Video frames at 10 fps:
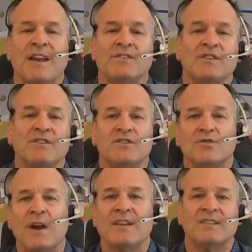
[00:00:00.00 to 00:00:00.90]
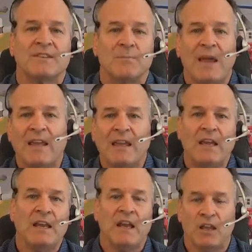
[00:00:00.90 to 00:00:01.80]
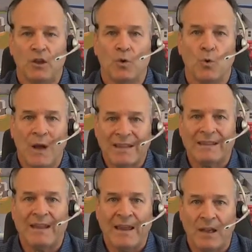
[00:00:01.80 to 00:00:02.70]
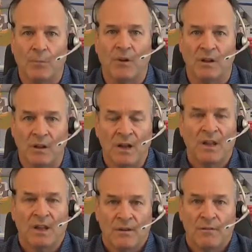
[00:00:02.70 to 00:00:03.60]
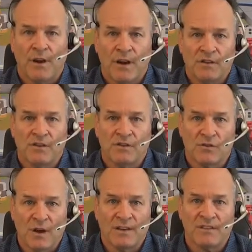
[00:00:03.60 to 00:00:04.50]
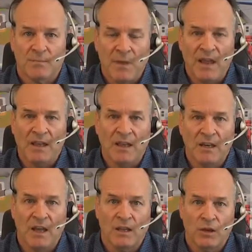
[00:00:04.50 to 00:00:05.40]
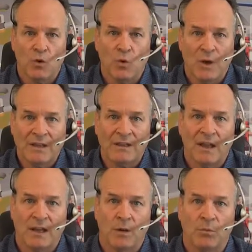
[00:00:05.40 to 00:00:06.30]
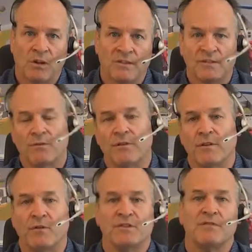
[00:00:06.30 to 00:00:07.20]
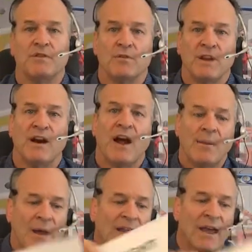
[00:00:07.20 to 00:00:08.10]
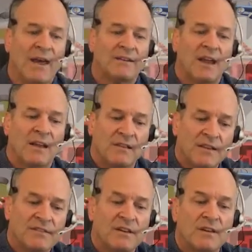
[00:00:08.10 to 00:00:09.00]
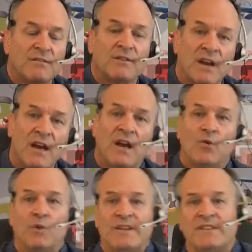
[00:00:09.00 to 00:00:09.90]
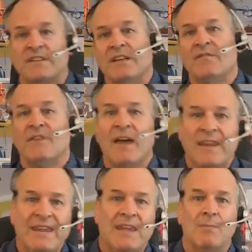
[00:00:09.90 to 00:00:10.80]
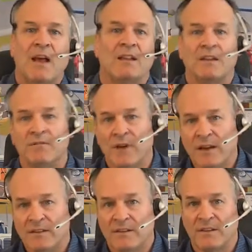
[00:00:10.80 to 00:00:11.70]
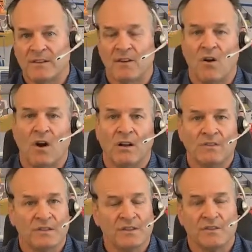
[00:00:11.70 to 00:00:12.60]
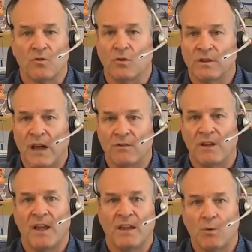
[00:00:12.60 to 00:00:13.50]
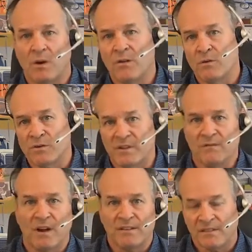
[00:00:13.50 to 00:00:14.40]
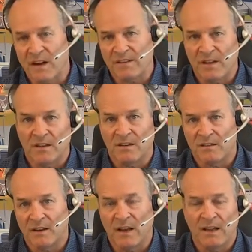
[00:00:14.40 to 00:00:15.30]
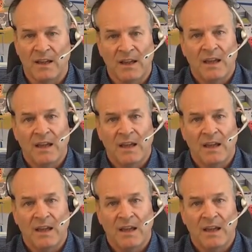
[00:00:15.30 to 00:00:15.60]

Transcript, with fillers: Agent Traits Making You Likeable. Freight Agent Traits Making You Likeable. So, for those of you that are on my contact list that have received that email invite to this call, just scroll down to any one of those invites that I sent you today